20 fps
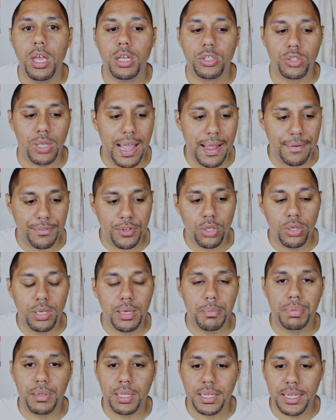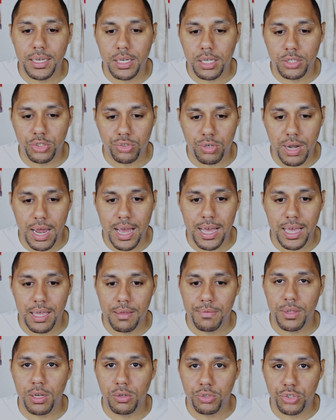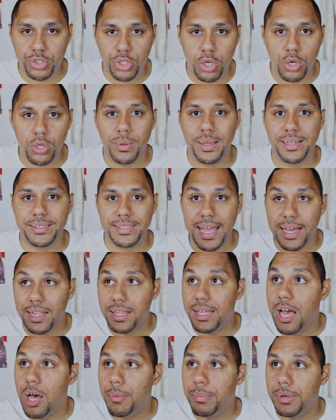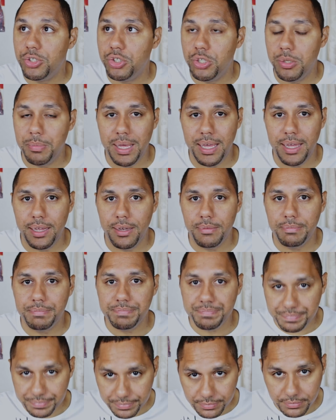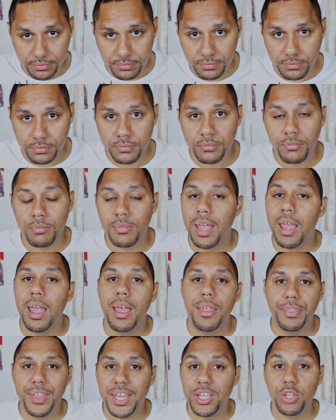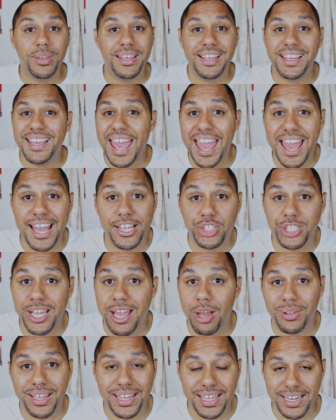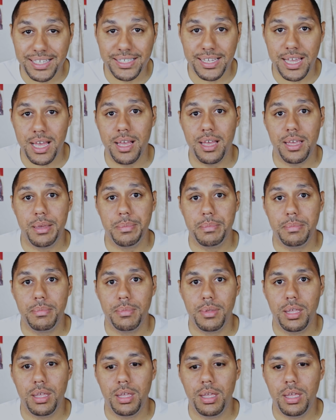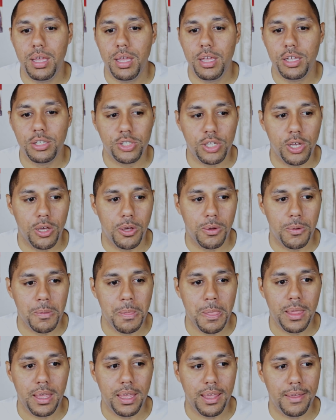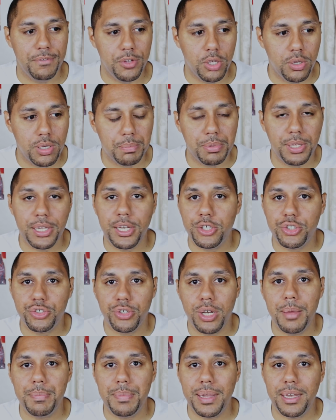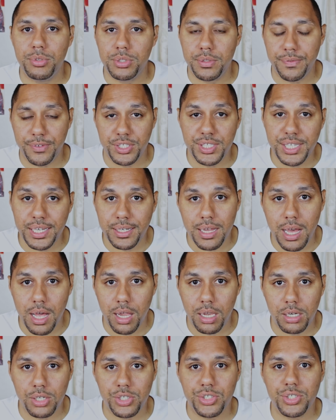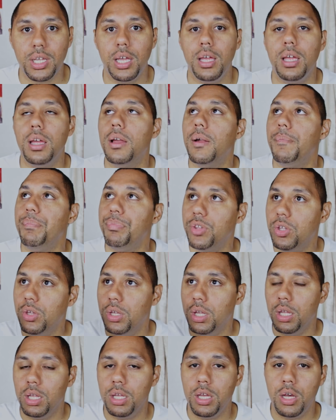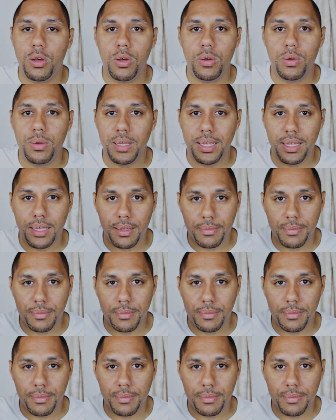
So after you complete a drive, it'll show you exactly how much you made. Then you can cash out anytime. So if you complete a trip and it was for $10, you can go